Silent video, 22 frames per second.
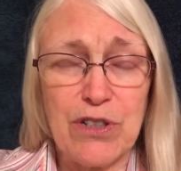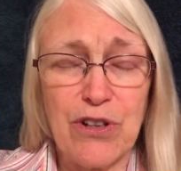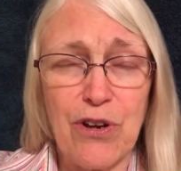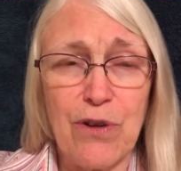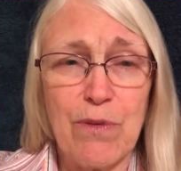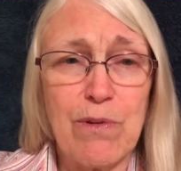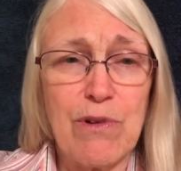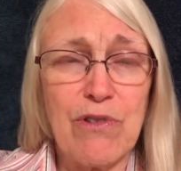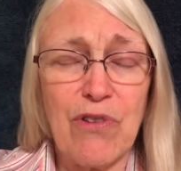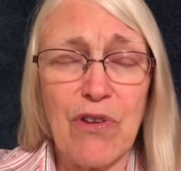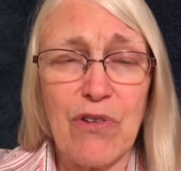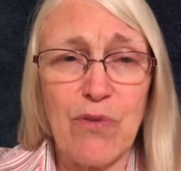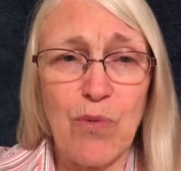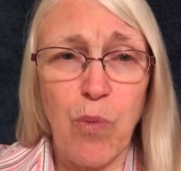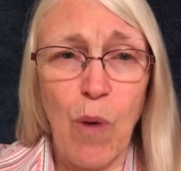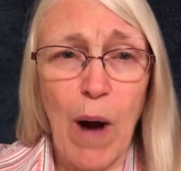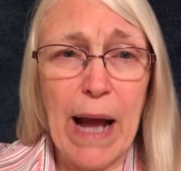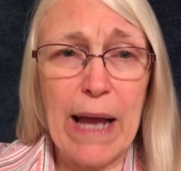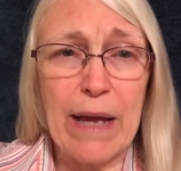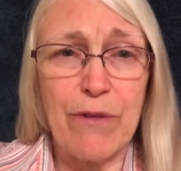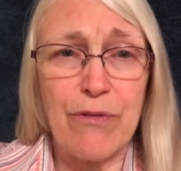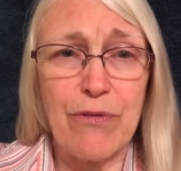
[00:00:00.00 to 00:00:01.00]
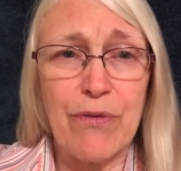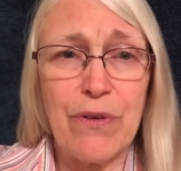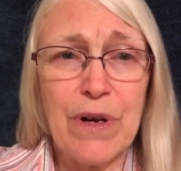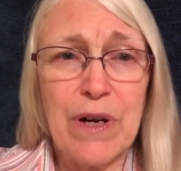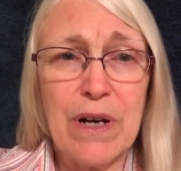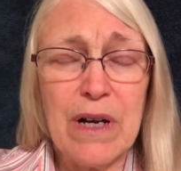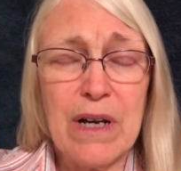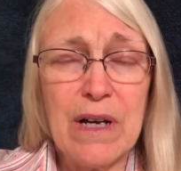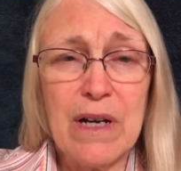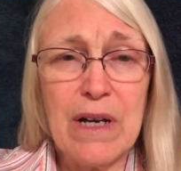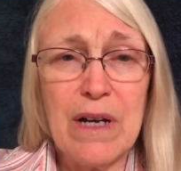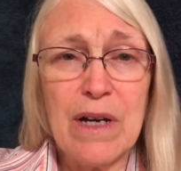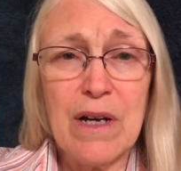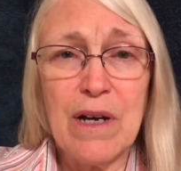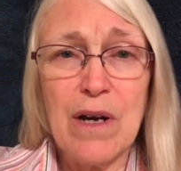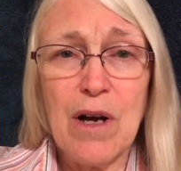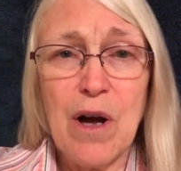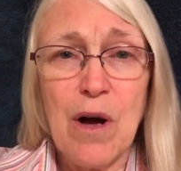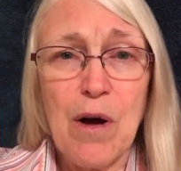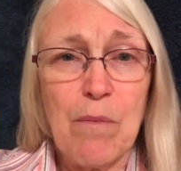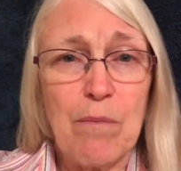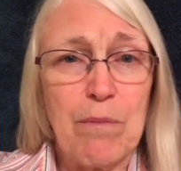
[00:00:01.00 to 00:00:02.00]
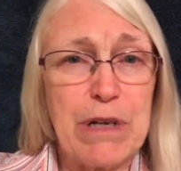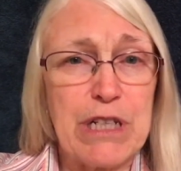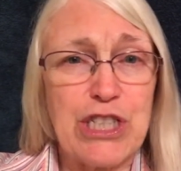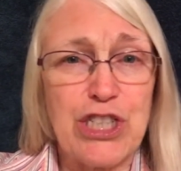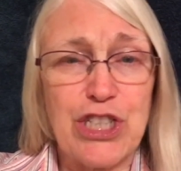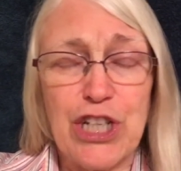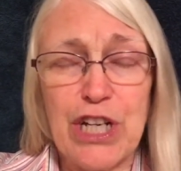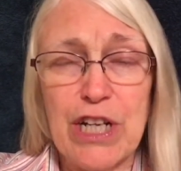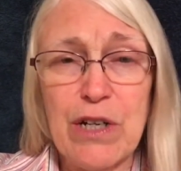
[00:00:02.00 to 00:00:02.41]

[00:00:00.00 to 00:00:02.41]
She was his wife. But she